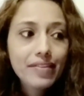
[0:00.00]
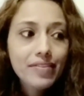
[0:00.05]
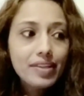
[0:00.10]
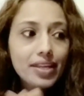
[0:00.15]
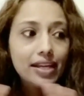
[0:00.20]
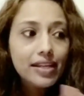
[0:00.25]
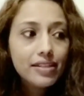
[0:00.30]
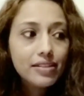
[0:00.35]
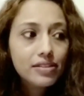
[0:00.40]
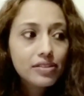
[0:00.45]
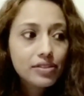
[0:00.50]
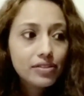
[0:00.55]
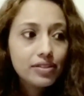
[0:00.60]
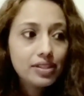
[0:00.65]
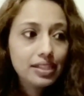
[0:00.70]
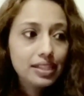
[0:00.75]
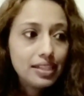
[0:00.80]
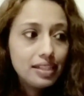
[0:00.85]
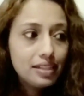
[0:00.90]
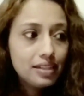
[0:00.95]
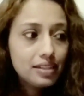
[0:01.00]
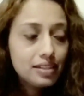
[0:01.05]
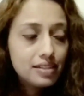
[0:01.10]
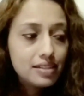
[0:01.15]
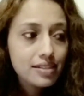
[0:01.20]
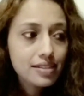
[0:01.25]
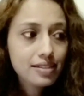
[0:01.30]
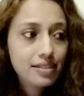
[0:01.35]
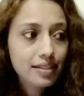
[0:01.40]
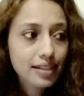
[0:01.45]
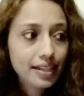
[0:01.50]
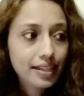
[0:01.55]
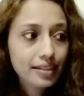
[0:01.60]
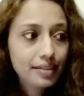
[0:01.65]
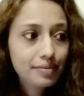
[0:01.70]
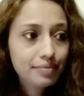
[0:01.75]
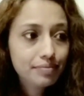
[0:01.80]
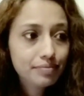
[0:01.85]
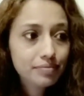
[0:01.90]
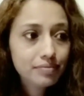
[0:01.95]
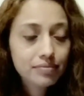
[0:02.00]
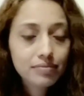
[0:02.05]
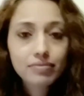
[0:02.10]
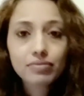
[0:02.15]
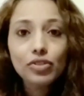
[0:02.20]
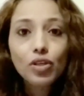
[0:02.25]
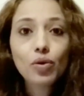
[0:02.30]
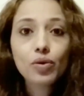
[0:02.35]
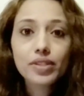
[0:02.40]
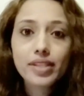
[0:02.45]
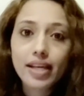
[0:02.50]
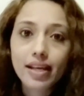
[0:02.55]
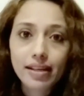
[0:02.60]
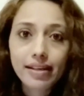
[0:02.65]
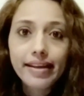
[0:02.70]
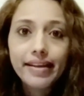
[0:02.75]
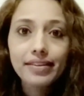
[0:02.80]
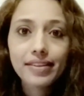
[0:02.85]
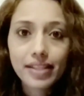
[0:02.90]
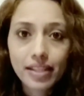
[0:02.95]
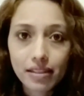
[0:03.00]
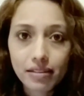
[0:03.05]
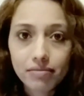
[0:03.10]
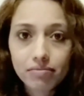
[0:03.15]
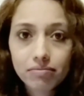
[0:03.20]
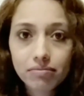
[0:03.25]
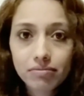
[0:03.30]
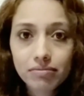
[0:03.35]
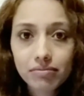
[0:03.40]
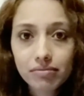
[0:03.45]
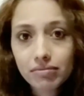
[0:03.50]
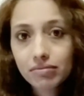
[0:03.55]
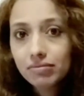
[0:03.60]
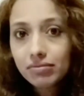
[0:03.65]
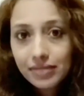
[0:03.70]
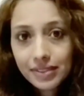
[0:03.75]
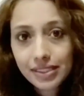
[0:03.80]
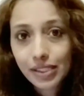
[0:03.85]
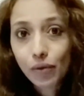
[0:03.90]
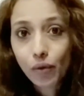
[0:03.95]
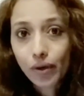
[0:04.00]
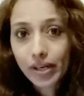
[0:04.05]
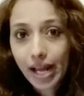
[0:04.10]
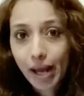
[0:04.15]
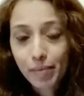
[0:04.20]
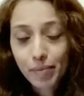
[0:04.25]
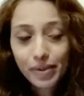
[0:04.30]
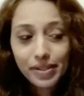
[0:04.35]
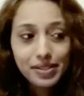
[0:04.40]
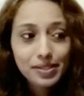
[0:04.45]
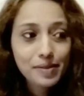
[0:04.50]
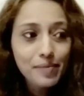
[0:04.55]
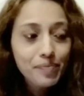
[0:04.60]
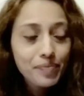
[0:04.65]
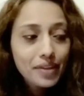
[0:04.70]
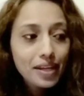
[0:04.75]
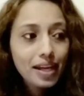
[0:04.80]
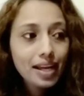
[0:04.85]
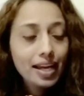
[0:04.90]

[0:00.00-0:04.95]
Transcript: And then thirdly is like, go there and then see what happens.